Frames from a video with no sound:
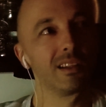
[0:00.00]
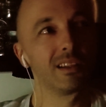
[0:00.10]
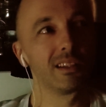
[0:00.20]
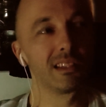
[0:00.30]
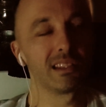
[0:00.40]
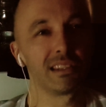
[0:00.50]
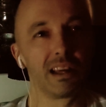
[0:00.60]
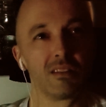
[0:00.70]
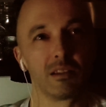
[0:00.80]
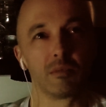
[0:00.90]
Let's get
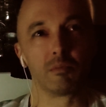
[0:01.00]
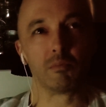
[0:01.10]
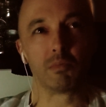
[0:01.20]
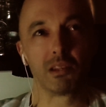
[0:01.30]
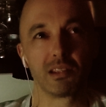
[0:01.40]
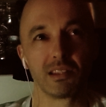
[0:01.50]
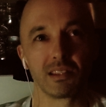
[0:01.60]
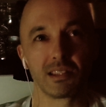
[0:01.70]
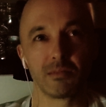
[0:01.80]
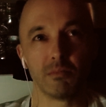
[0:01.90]
down to
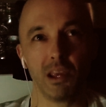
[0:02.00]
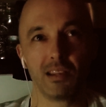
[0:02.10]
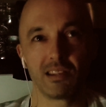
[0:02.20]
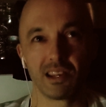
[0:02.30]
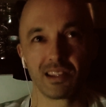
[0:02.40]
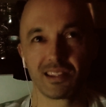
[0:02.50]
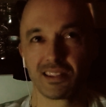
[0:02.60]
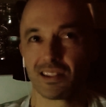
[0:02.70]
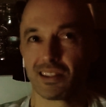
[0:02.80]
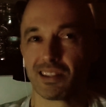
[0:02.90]
business
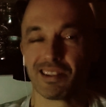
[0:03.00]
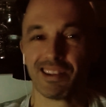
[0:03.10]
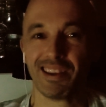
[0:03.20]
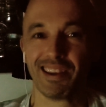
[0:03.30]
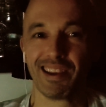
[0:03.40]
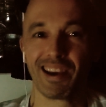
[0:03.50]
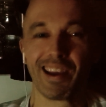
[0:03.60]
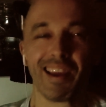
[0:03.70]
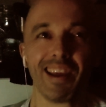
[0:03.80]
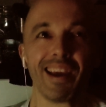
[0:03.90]
basics.
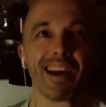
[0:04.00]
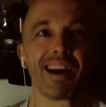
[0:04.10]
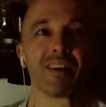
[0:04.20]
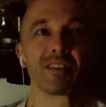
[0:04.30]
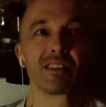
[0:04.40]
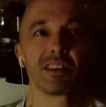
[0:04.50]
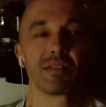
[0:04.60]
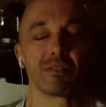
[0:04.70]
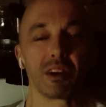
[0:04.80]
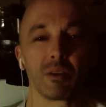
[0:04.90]
I always think
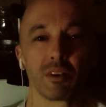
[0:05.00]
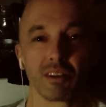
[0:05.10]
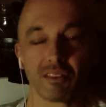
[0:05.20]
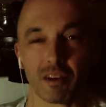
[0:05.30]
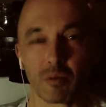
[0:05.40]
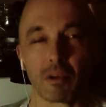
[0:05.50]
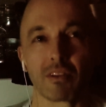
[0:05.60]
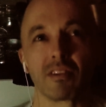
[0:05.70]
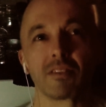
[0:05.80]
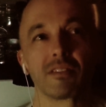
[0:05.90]
it's funny when I talk
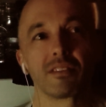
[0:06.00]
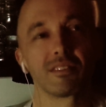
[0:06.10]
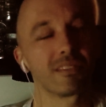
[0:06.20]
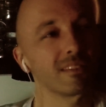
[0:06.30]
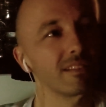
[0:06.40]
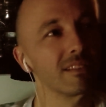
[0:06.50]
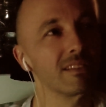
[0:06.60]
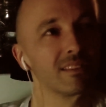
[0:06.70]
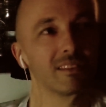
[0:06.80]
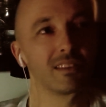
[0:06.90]
about this
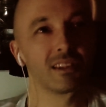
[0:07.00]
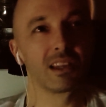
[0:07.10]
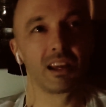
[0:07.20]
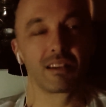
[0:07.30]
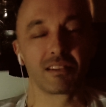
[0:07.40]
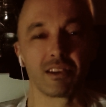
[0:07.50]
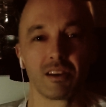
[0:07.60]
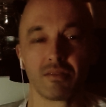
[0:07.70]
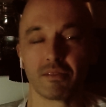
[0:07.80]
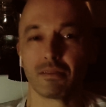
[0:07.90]
kind of
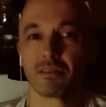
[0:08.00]
stuff.